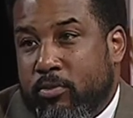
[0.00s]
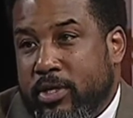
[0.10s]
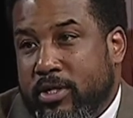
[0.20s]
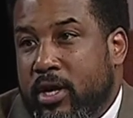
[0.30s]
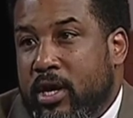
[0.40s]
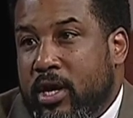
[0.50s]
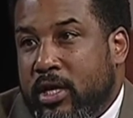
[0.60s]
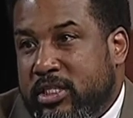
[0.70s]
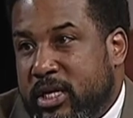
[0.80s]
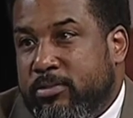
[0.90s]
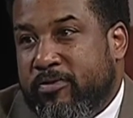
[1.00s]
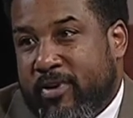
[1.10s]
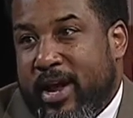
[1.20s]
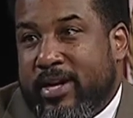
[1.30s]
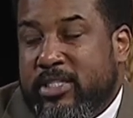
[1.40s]
We attempt to
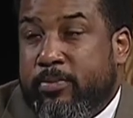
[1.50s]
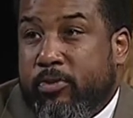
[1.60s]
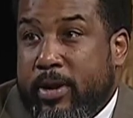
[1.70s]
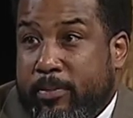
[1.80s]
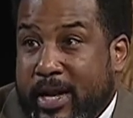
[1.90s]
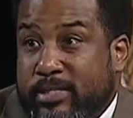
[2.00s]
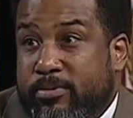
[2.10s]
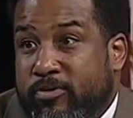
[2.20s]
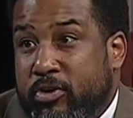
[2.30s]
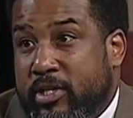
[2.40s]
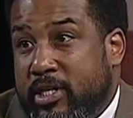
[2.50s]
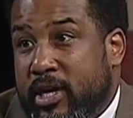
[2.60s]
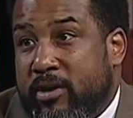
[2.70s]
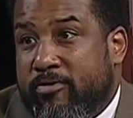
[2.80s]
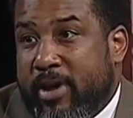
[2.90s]
find temporary placement for
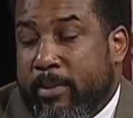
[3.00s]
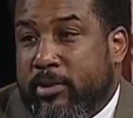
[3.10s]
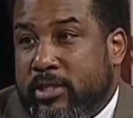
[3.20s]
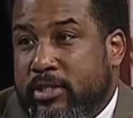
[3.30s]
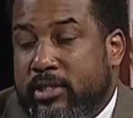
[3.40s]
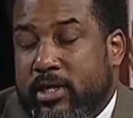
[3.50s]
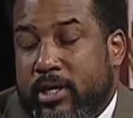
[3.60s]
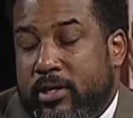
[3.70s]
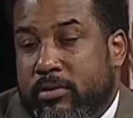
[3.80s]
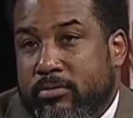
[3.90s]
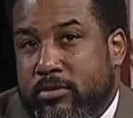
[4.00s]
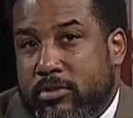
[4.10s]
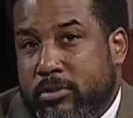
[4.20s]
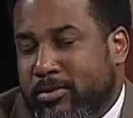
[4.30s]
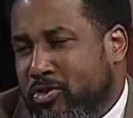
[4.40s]
the families
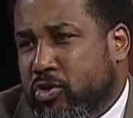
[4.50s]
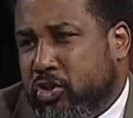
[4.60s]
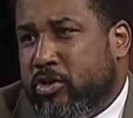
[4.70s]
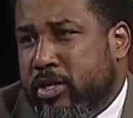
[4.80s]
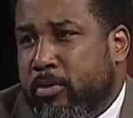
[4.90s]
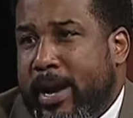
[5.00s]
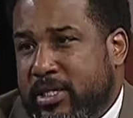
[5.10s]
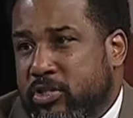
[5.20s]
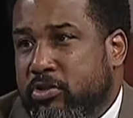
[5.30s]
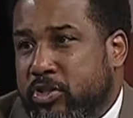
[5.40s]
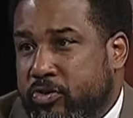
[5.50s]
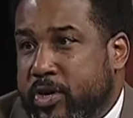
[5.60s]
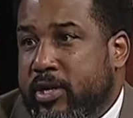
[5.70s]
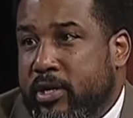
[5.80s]
to ensure that nobody's on the street.